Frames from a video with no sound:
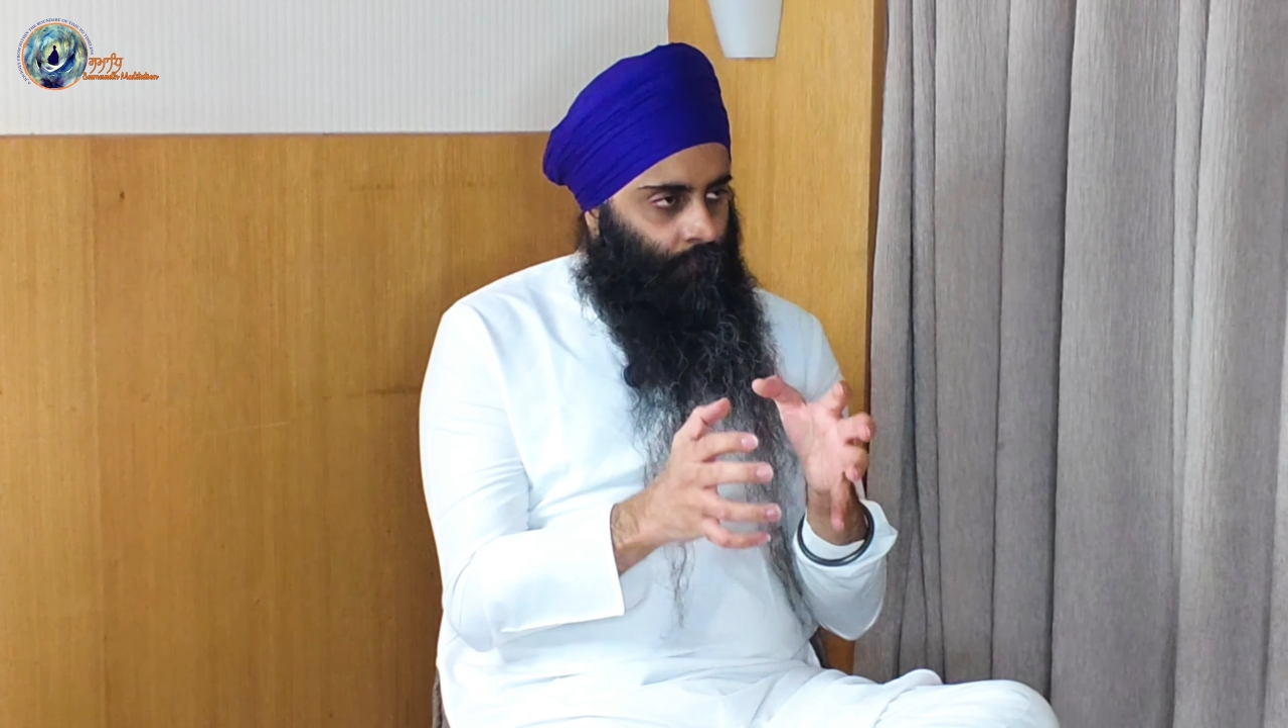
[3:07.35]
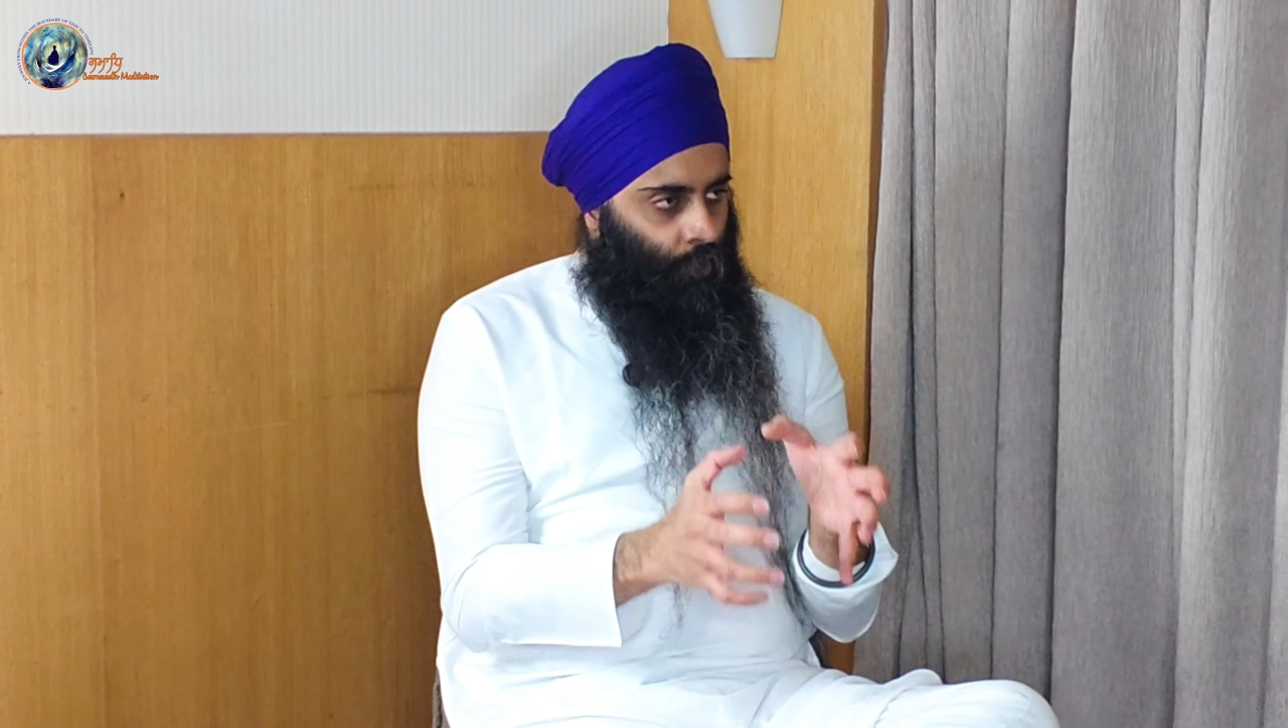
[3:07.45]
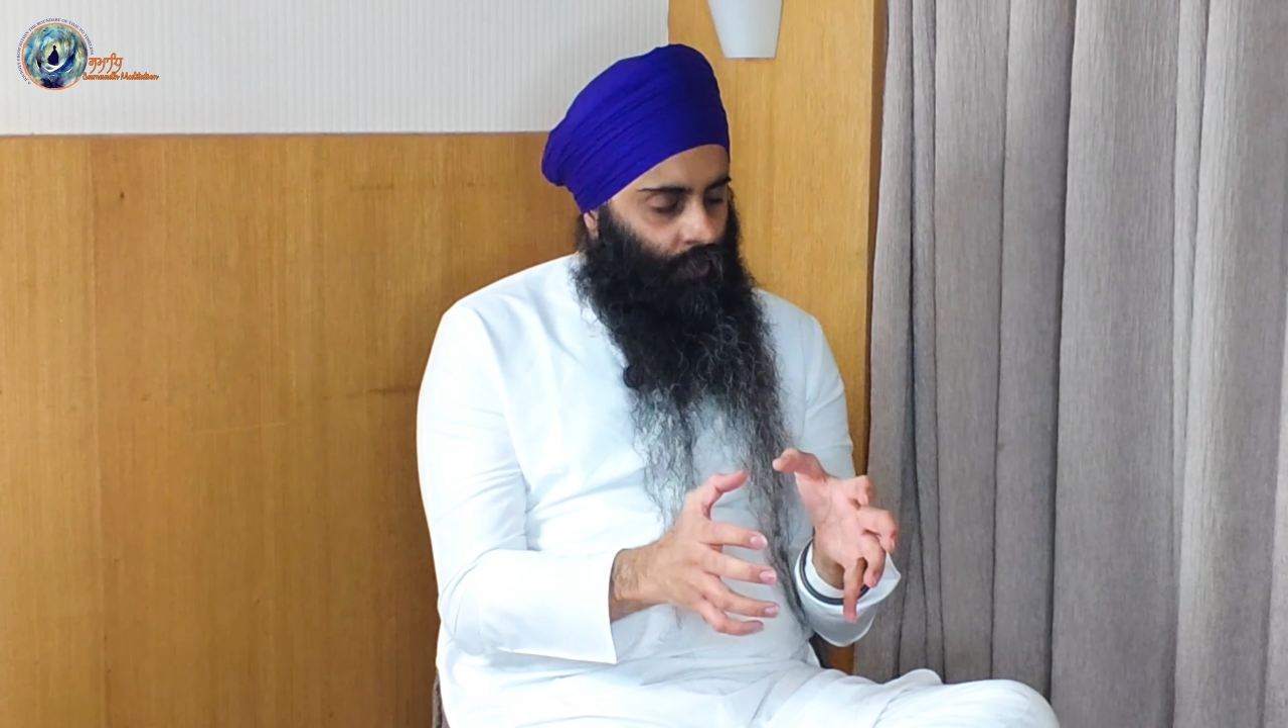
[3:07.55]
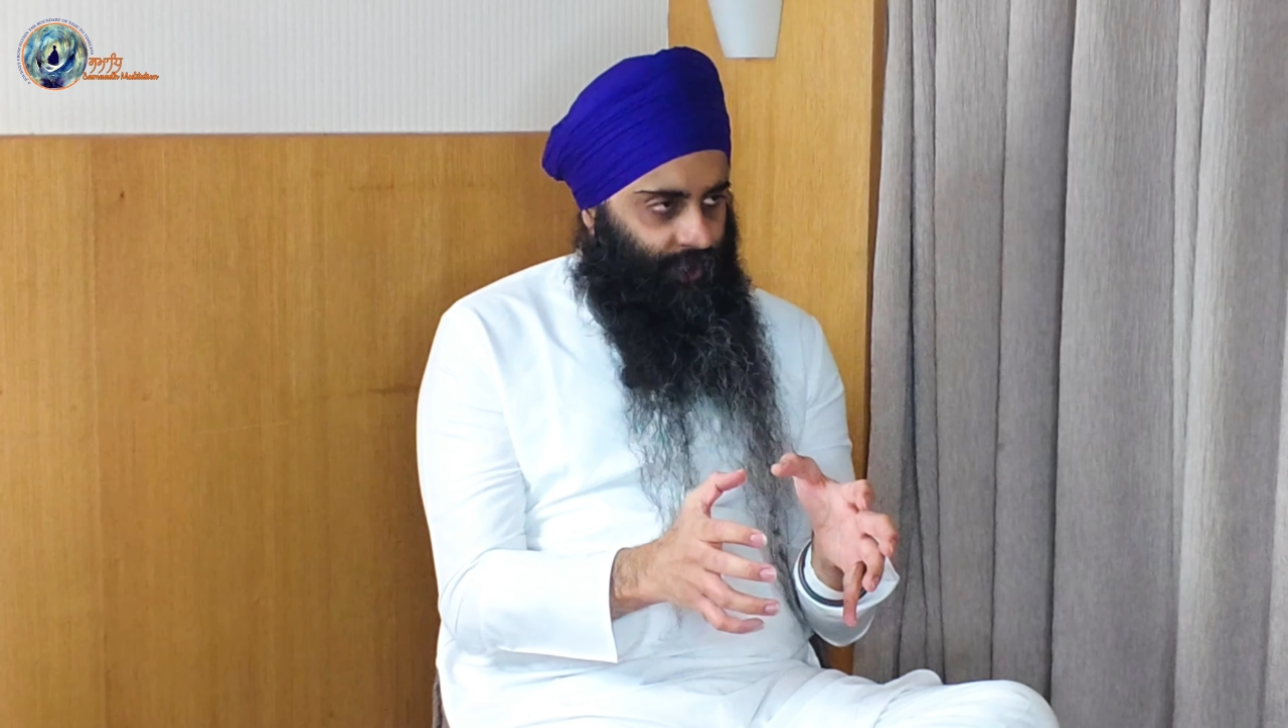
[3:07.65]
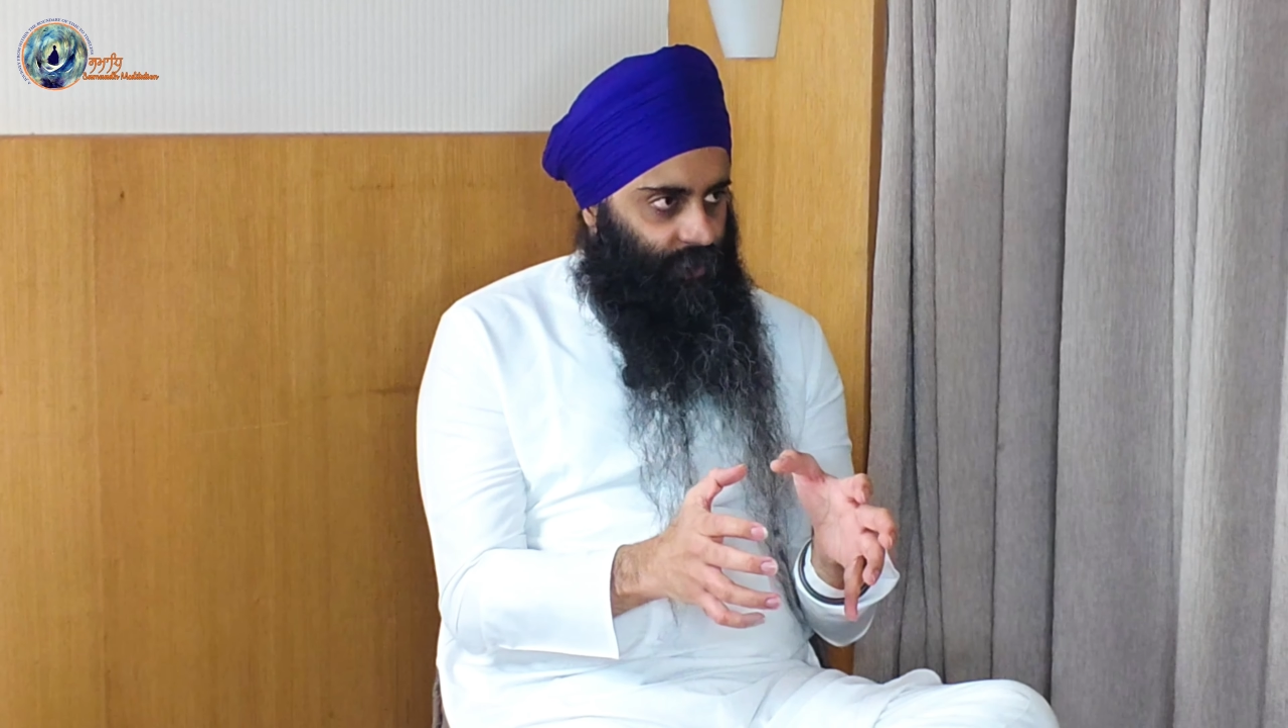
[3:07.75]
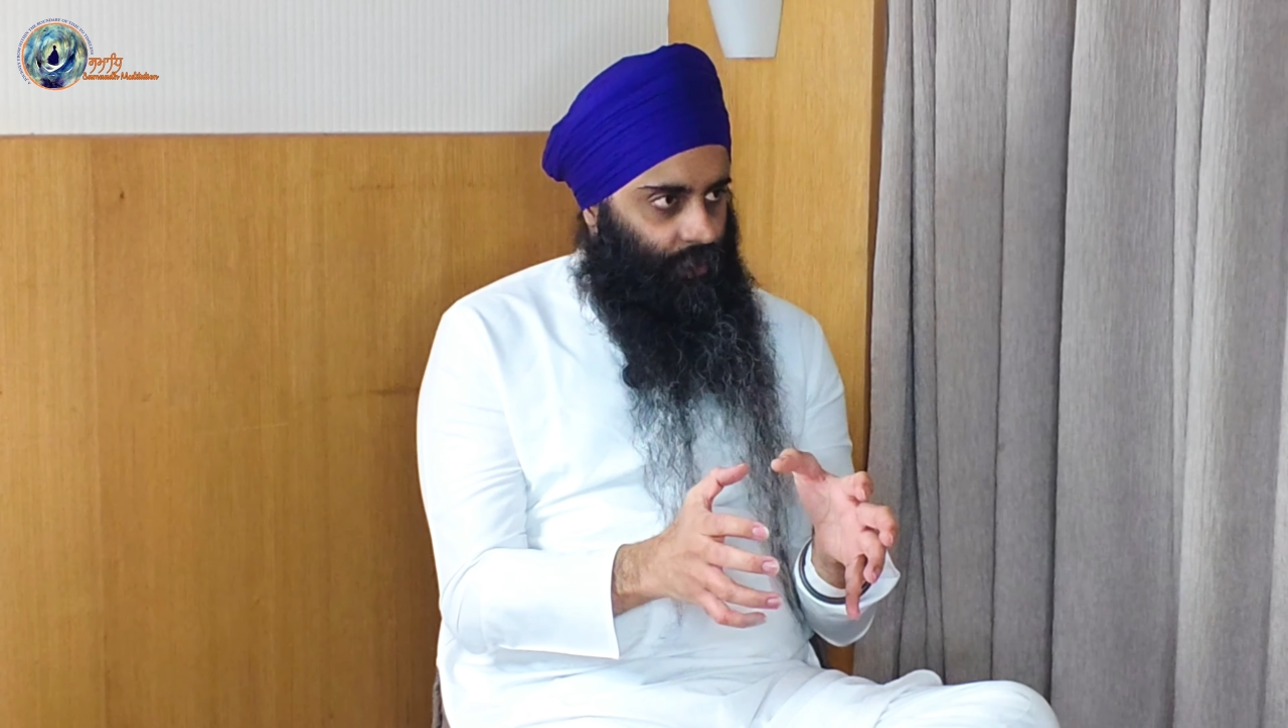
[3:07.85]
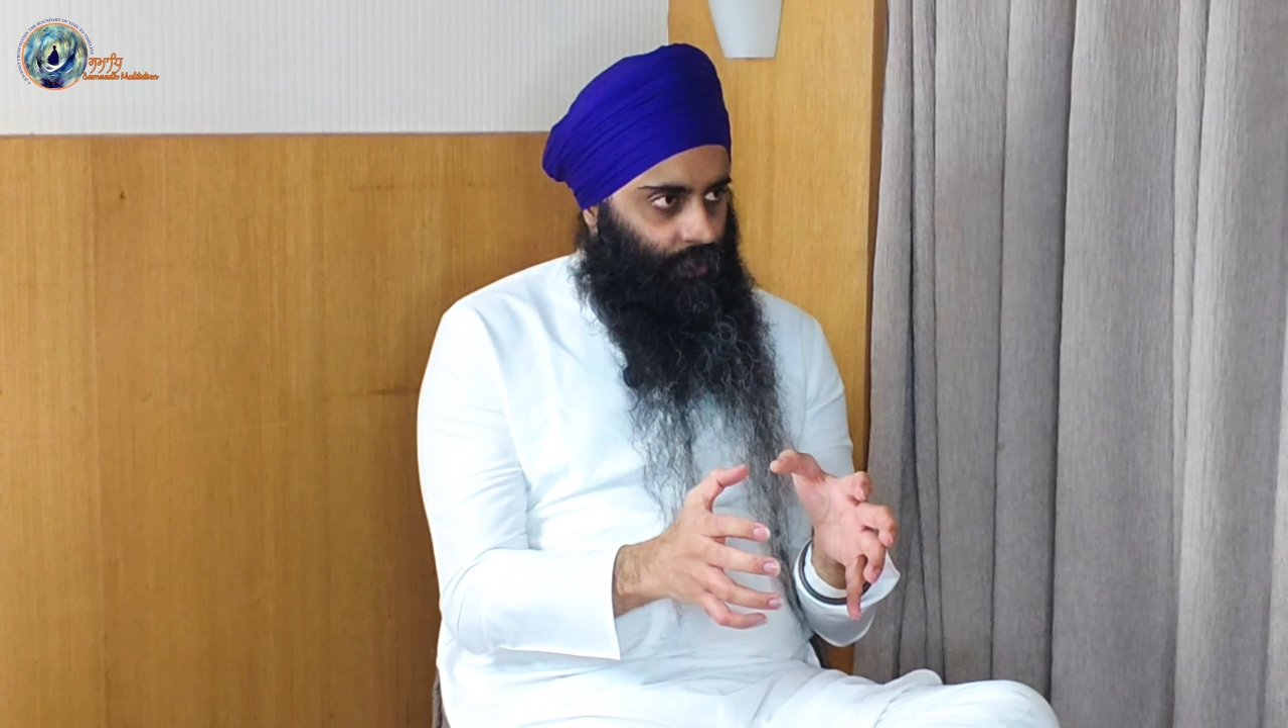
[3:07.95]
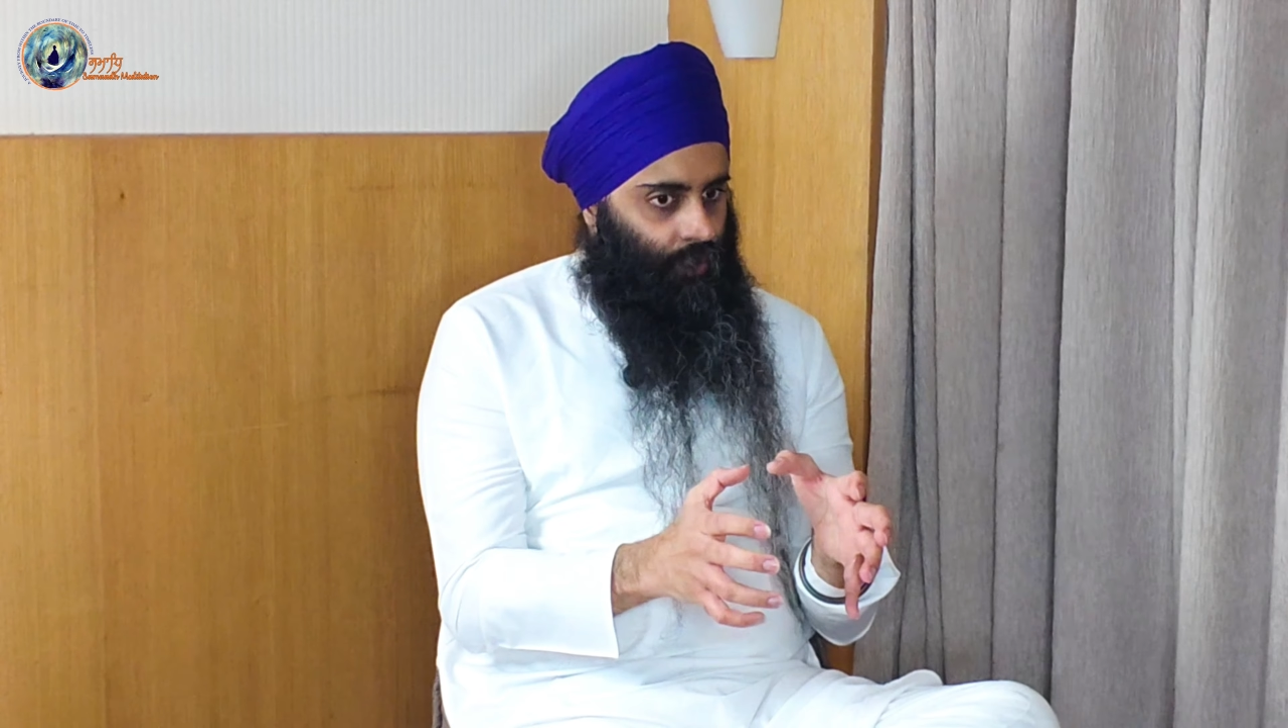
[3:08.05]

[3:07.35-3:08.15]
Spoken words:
body